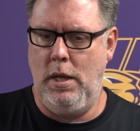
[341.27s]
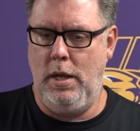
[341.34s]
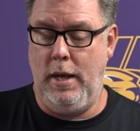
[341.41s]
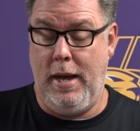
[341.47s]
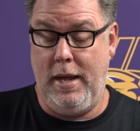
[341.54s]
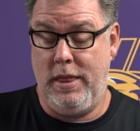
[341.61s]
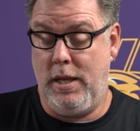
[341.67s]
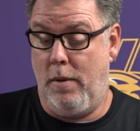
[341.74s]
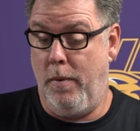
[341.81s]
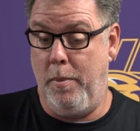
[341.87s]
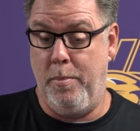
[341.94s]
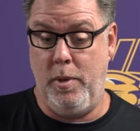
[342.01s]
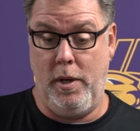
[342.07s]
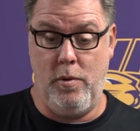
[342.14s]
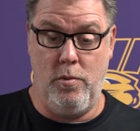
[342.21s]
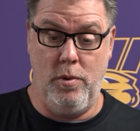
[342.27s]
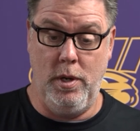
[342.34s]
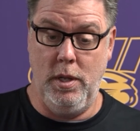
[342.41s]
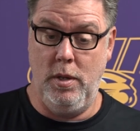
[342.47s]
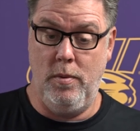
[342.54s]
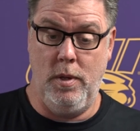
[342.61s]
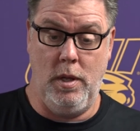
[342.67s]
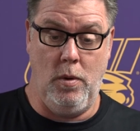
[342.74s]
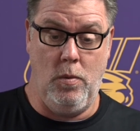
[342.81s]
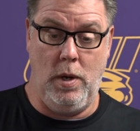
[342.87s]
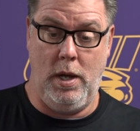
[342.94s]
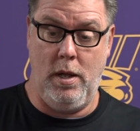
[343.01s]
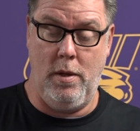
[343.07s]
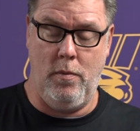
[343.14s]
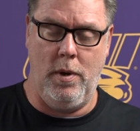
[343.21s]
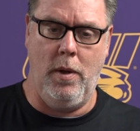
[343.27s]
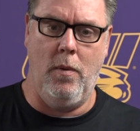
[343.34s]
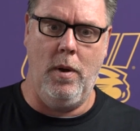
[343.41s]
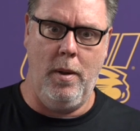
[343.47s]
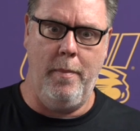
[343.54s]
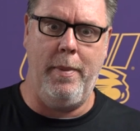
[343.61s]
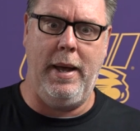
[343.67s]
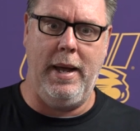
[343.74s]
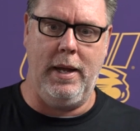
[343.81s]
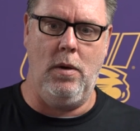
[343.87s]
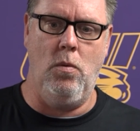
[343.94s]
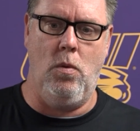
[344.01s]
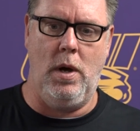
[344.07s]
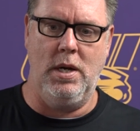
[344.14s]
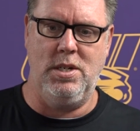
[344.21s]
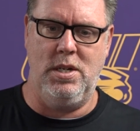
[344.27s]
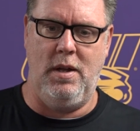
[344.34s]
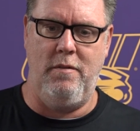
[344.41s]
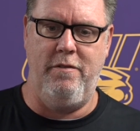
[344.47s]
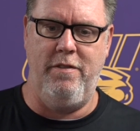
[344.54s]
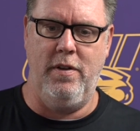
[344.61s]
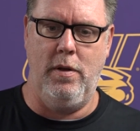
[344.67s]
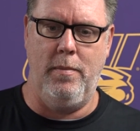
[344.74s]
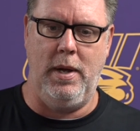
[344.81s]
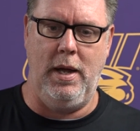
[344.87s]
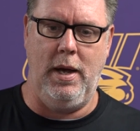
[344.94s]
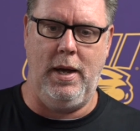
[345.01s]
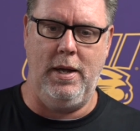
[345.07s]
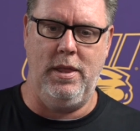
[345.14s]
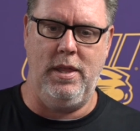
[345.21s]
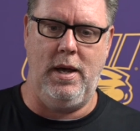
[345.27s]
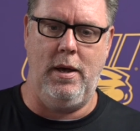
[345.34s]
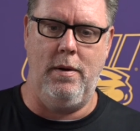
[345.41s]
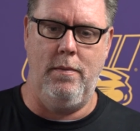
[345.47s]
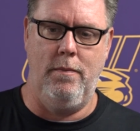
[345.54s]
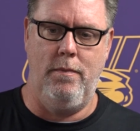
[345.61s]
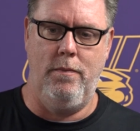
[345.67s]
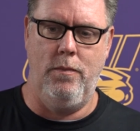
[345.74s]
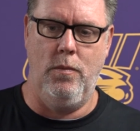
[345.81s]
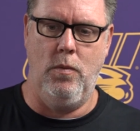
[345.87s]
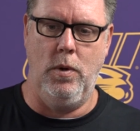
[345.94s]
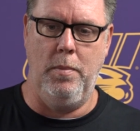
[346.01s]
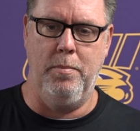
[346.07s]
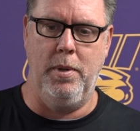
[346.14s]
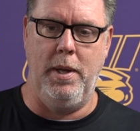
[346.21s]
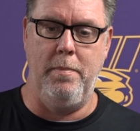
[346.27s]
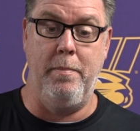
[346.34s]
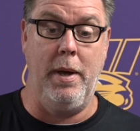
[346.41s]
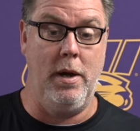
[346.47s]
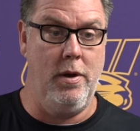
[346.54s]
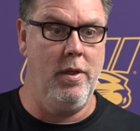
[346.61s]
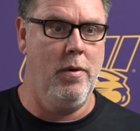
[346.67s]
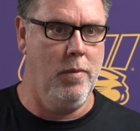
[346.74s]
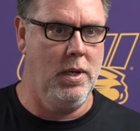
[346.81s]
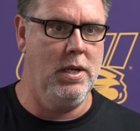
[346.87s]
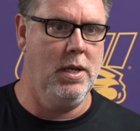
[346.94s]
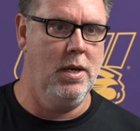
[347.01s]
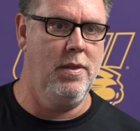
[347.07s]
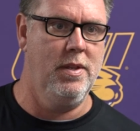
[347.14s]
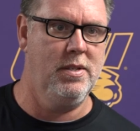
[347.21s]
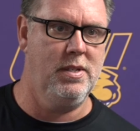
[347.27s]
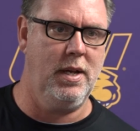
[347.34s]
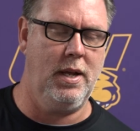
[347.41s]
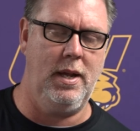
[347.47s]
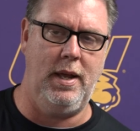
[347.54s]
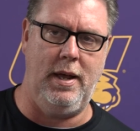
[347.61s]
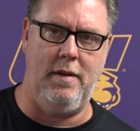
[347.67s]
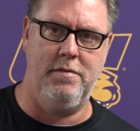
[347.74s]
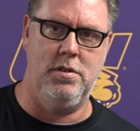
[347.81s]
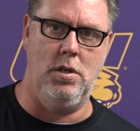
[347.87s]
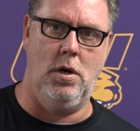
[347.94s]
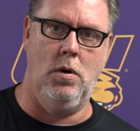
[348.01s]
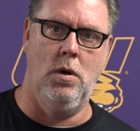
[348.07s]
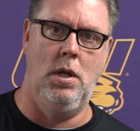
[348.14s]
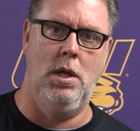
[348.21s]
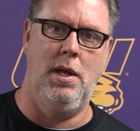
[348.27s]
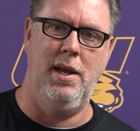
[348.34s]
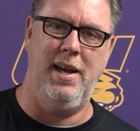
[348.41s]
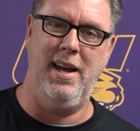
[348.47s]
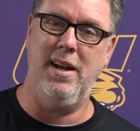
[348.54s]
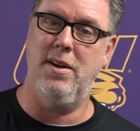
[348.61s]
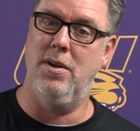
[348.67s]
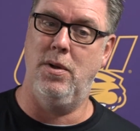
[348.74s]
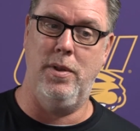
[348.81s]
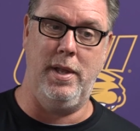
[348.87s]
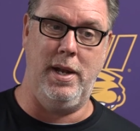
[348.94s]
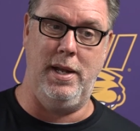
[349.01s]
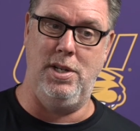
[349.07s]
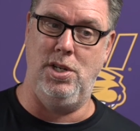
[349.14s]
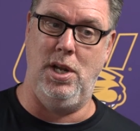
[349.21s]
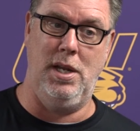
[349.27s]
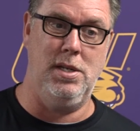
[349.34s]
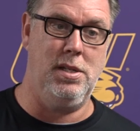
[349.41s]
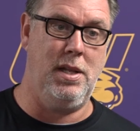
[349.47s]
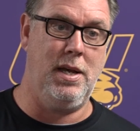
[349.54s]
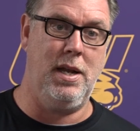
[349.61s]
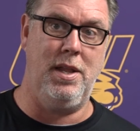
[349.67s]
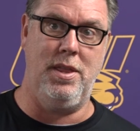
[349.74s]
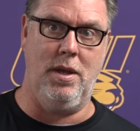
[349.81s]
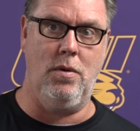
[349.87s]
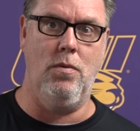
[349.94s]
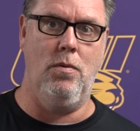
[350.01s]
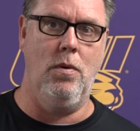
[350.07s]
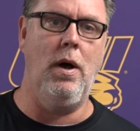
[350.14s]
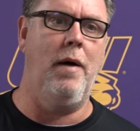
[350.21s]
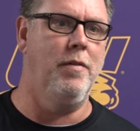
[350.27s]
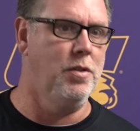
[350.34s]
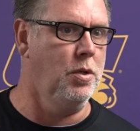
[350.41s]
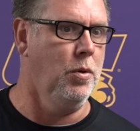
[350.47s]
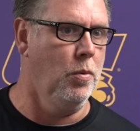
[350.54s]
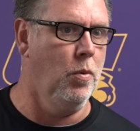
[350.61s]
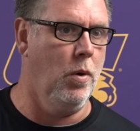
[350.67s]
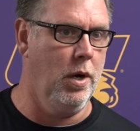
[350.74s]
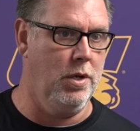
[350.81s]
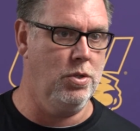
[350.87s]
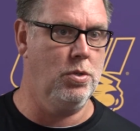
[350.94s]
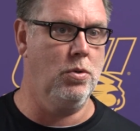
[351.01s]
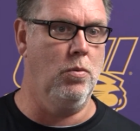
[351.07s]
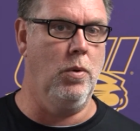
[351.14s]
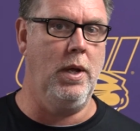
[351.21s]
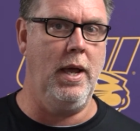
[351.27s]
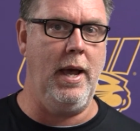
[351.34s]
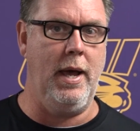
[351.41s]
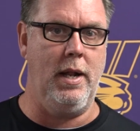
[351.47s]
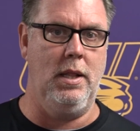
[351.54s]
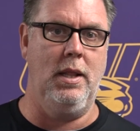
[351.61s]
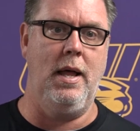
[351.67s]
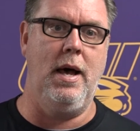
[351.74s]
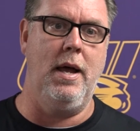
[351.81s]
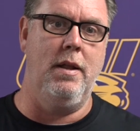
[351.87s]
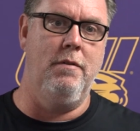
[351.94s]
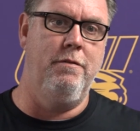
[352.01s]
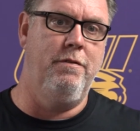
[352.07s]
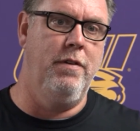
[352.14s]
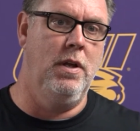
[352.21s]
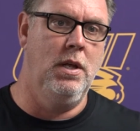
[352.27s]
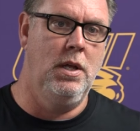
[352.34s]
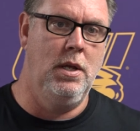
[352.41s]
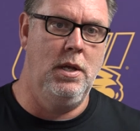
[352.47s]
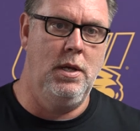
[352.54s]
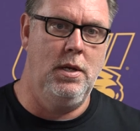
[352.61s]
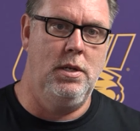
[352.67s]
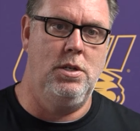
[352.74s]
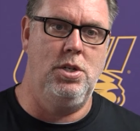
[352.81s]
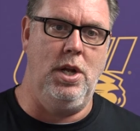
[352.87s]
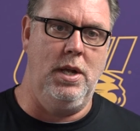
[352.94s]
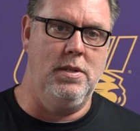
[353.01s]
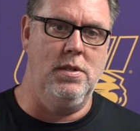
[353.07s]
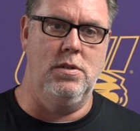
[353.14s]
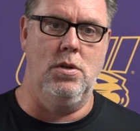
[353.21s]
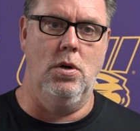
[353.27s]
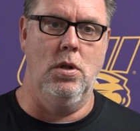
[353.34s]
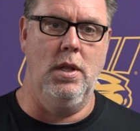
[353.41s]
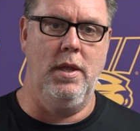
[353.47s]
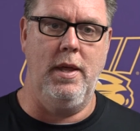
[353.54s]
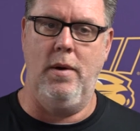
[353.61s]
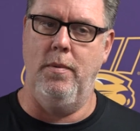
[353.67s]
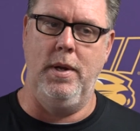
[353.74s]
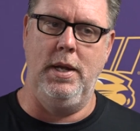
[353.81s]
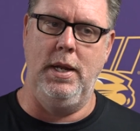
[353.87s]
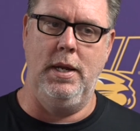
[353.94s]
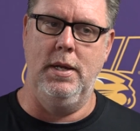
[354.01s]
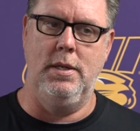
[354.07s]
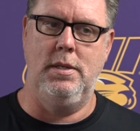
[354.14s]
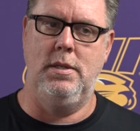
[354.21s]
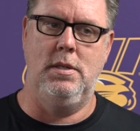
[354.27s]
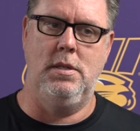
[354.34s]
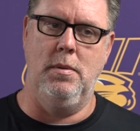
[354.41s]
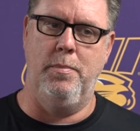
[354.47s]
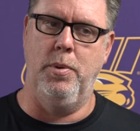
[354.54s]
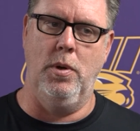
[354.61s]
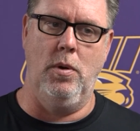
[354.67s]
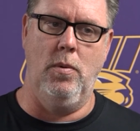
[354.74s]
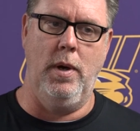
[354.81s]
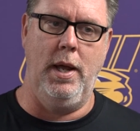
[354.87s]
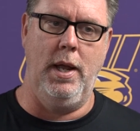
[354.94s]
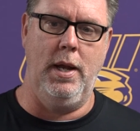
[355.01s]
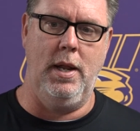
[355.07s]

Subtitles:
I thought we played really, really well, and when I went back and watched on film, I thought we played better than we did in the second half. So I don't know that I'd change a lot. I think obviously we had a lot of chances early that we needed to put away.